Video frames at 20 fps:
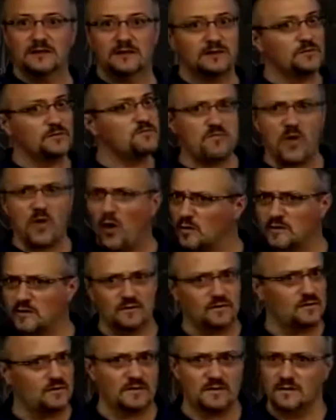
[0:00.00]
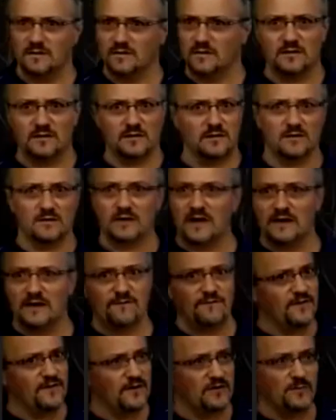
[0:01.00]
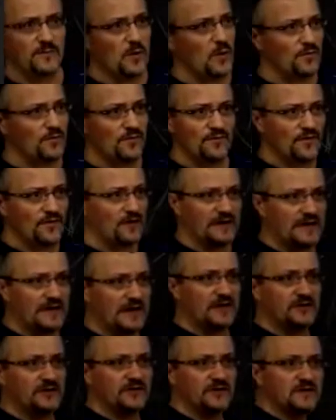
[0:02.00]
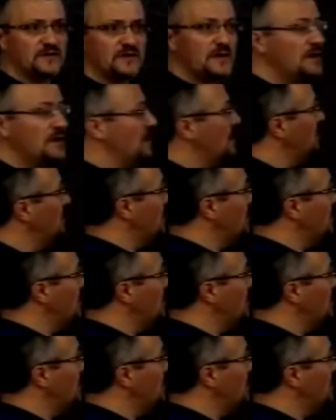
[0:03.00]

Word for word: Potent, okay? Very potent, very dangerous, but